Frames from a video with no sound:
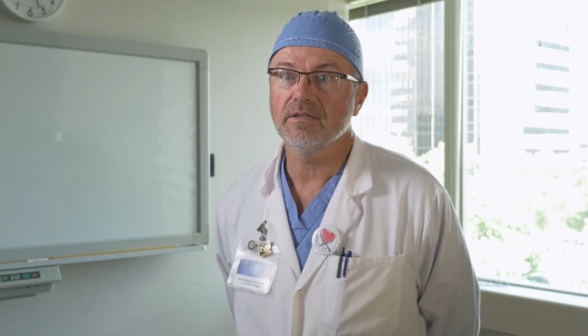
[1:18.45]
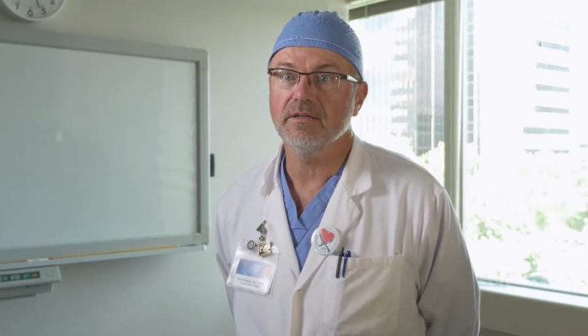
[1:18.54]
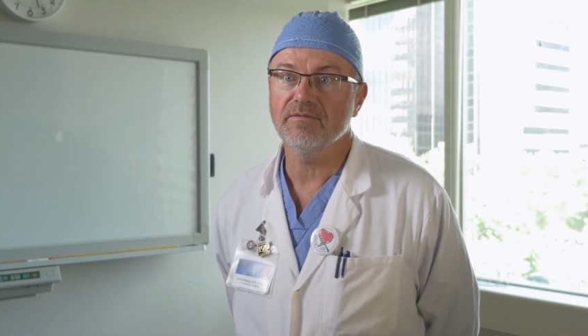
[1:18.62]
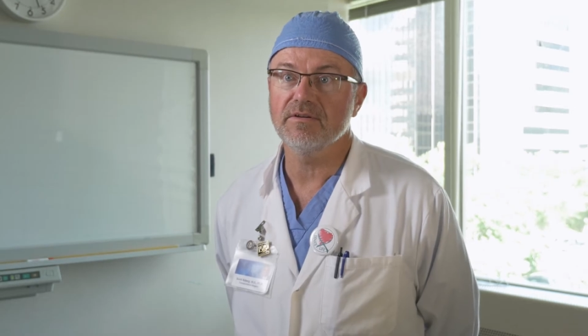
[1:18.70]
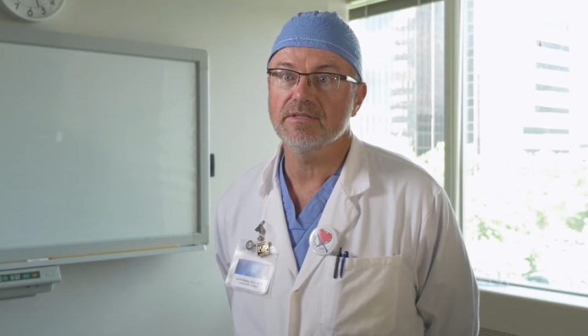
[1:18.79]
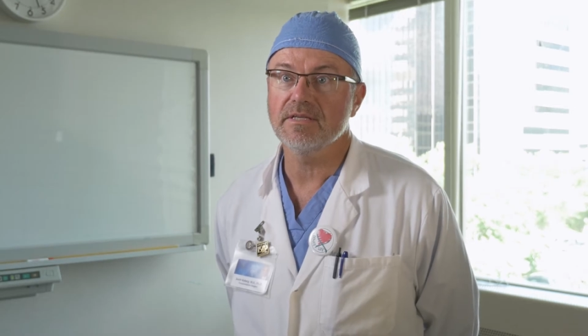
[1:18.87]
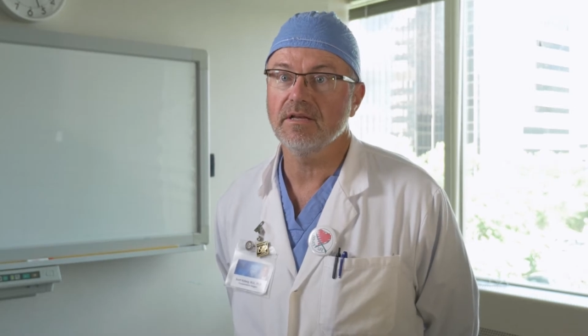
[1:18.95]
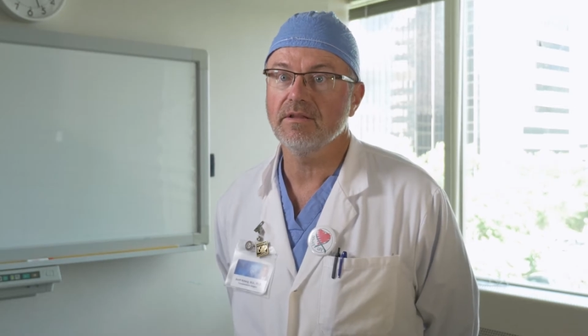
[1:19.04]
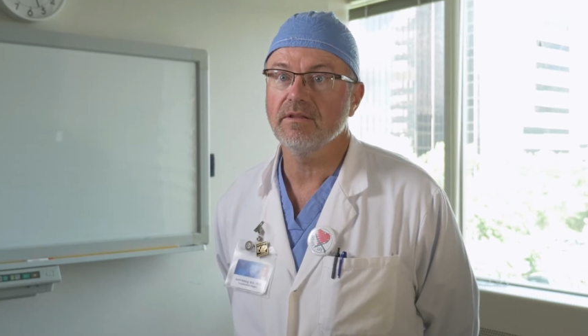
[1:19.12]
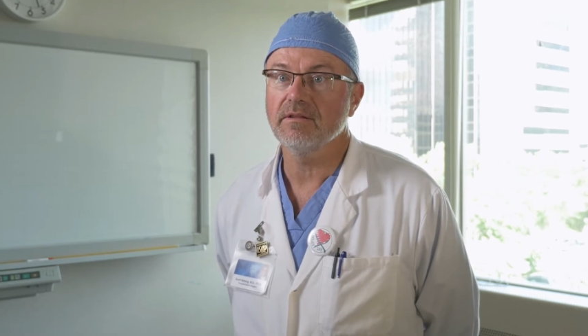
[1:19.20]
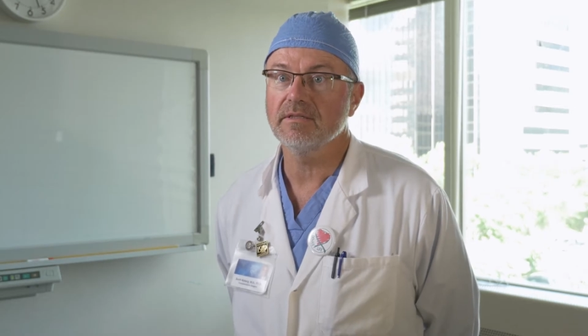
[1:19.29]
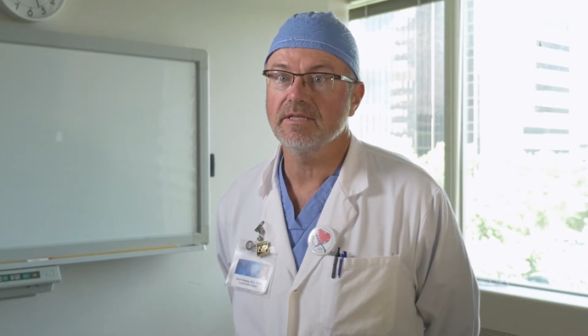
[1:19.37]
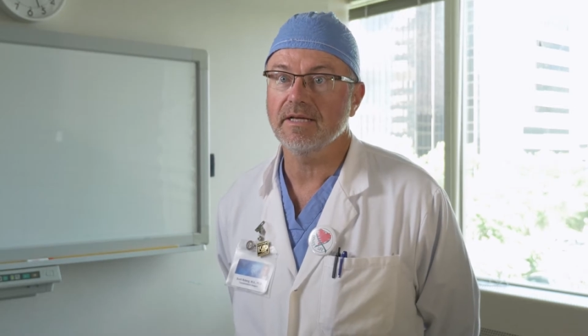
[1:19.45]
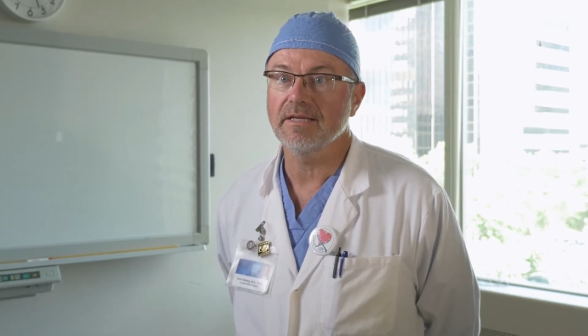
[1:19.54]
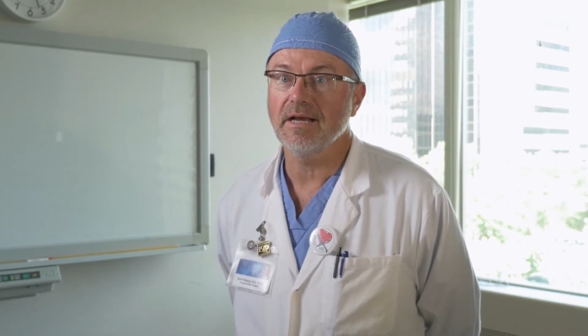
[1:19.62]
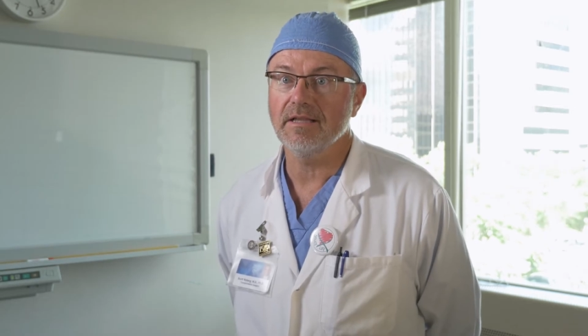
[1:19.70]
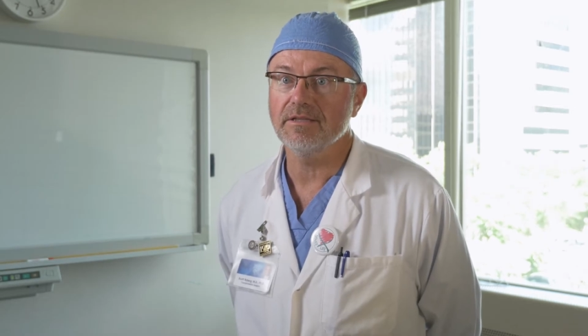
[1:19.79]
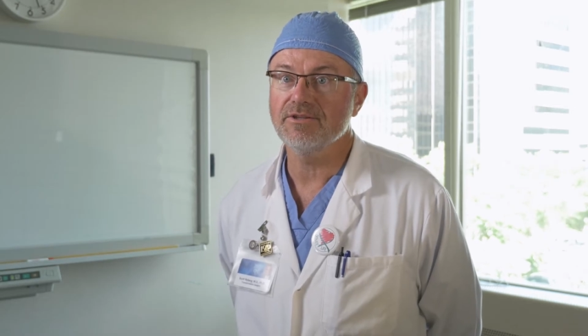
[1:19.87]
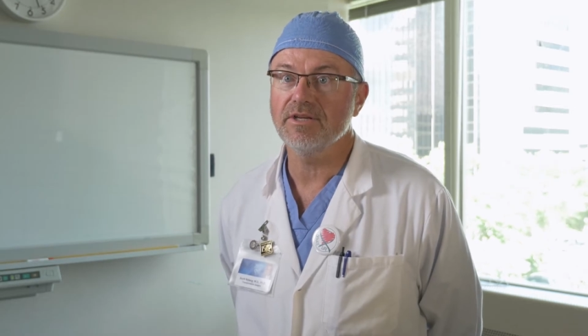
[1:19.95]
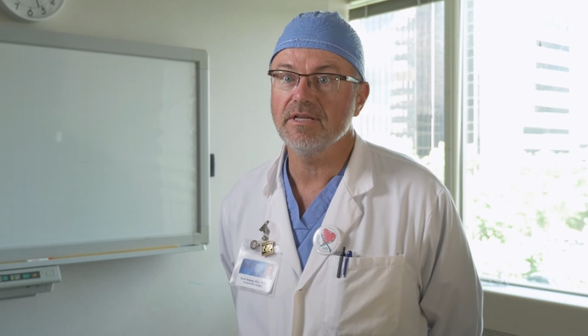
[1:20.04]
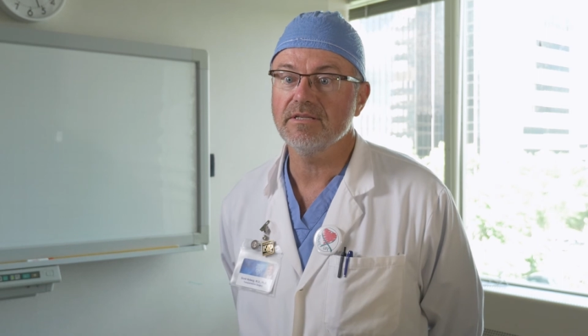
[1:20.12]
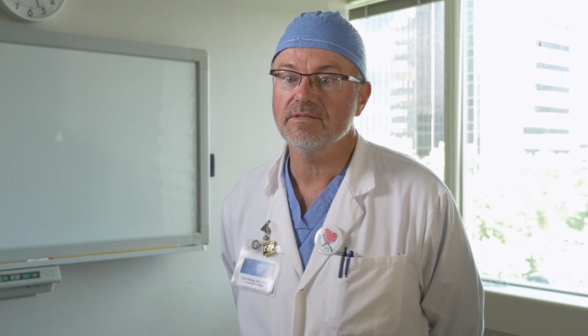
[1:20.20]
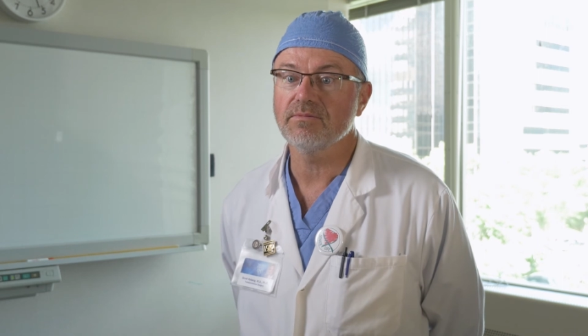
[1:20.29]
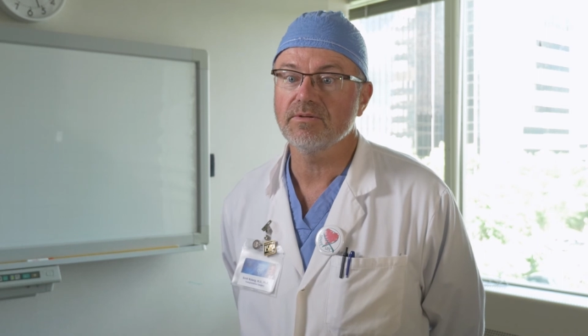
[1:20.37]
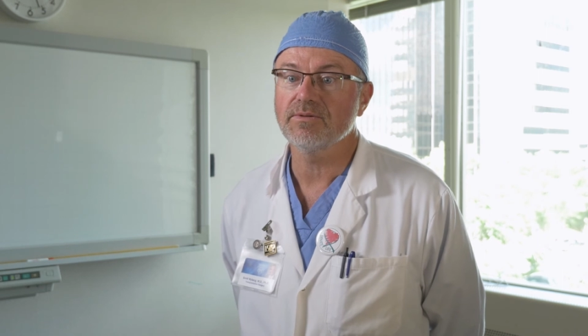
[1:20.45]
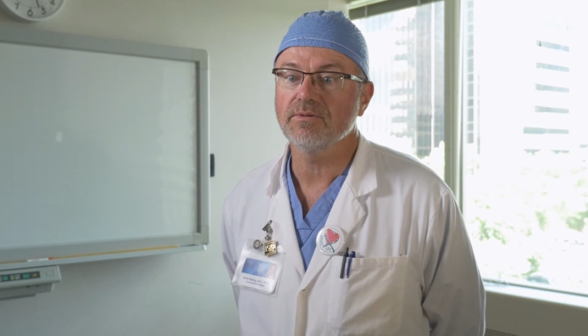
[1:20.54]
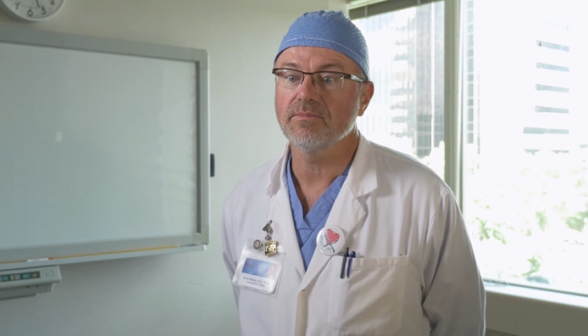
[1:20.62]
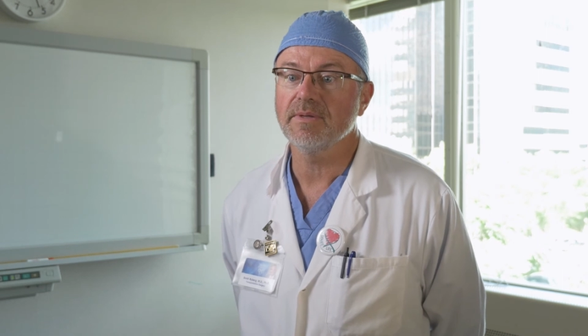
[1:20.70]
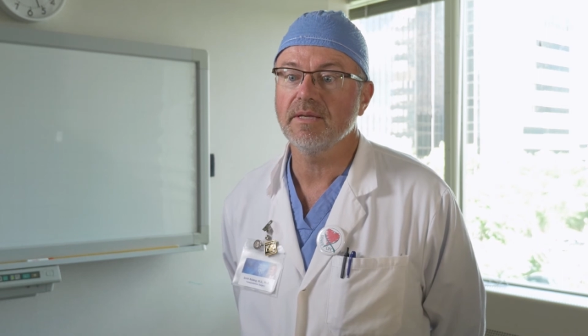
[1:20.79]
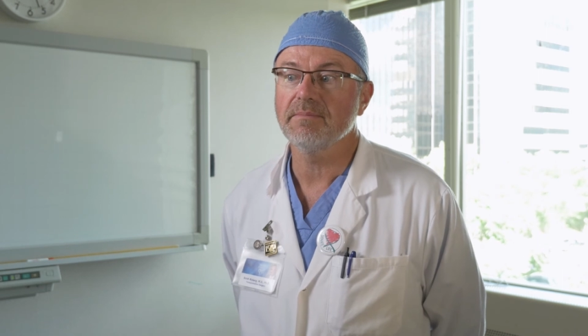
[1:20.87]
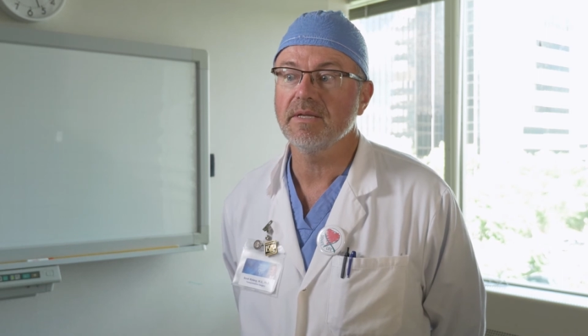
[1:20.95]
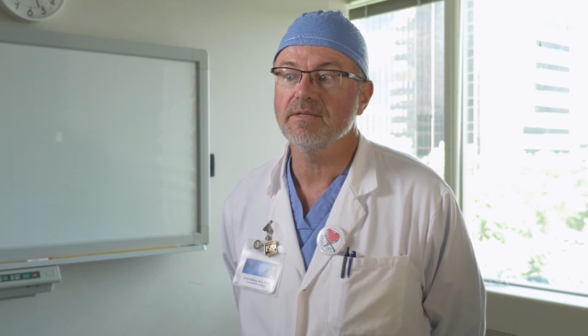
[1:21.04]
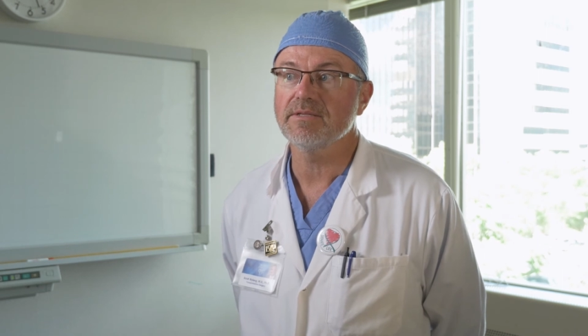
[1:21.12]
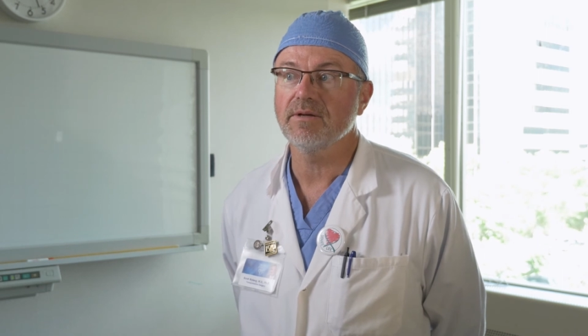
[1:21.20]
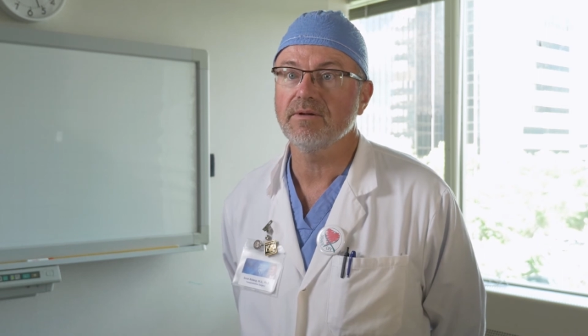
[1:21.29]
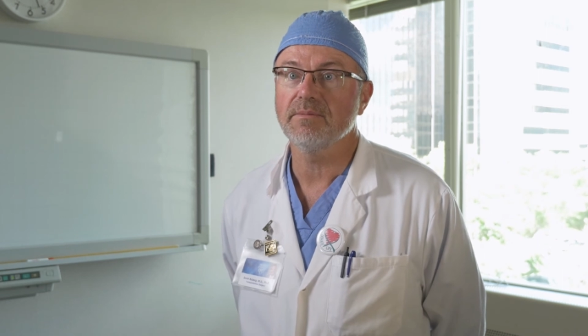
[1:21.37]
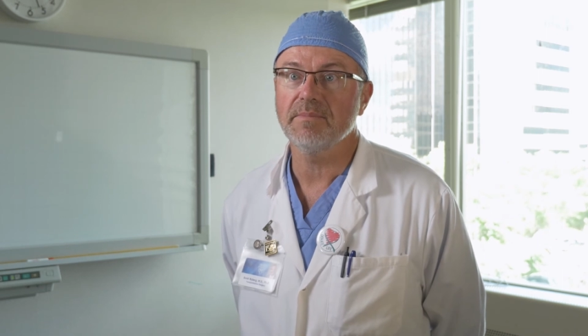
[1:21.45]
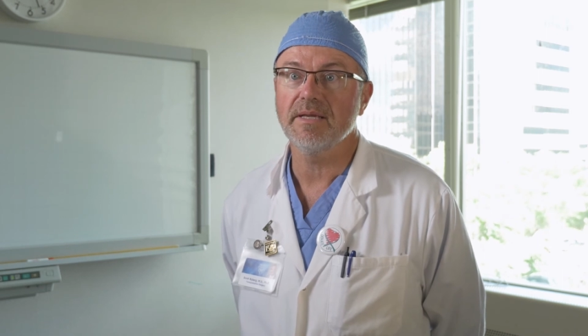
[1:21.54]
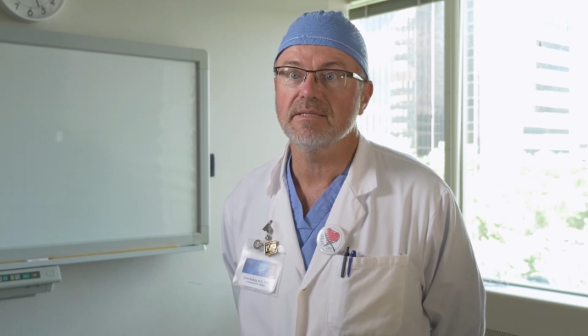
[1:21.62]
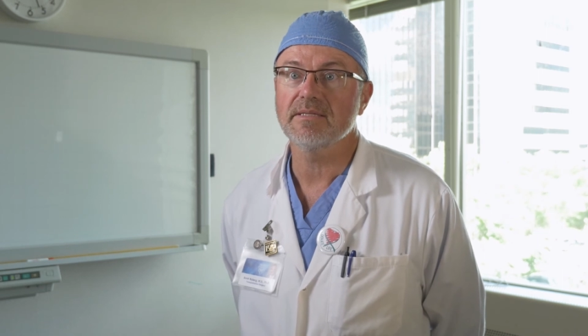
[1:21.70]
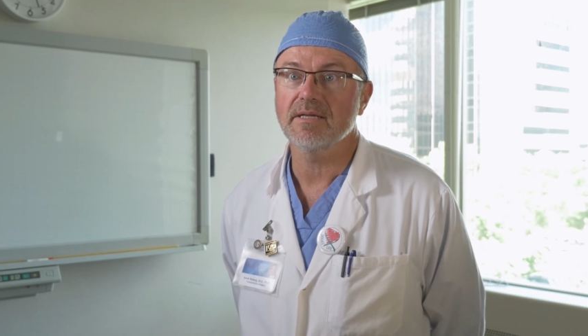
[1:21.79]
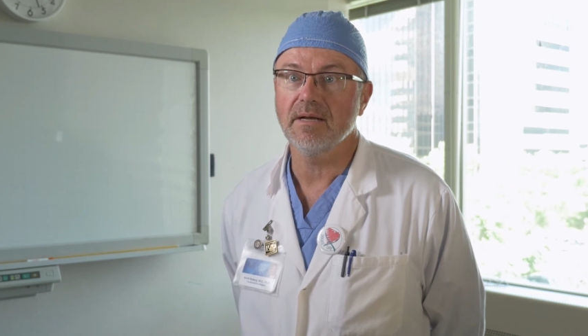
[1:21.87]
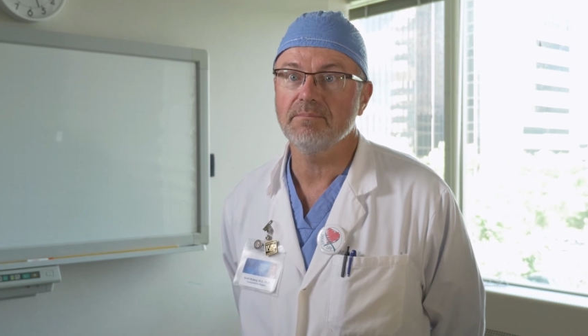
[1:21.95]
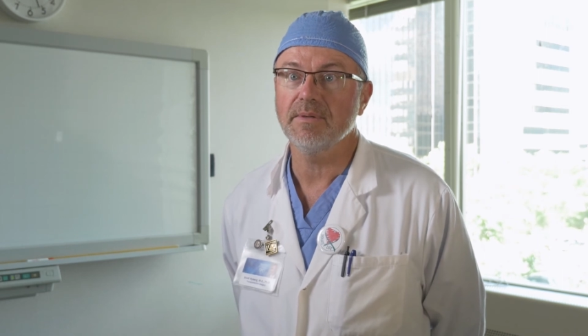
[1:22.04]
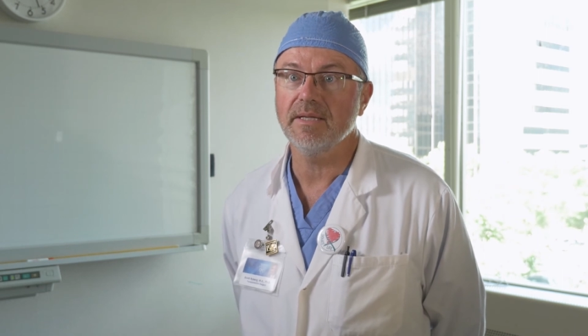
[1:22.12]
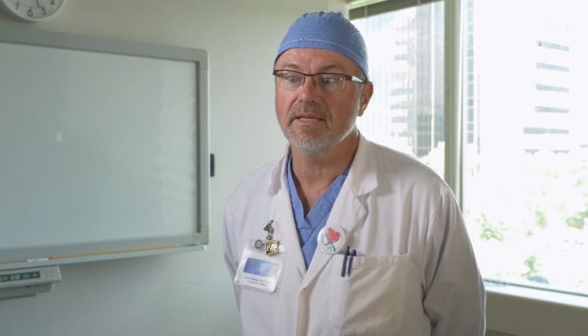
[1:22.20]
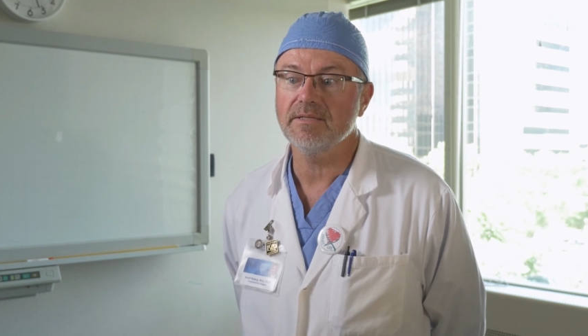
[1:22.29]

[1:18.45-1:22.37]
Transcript: Liver Cell Technologies, which will be a Minnesota-based company.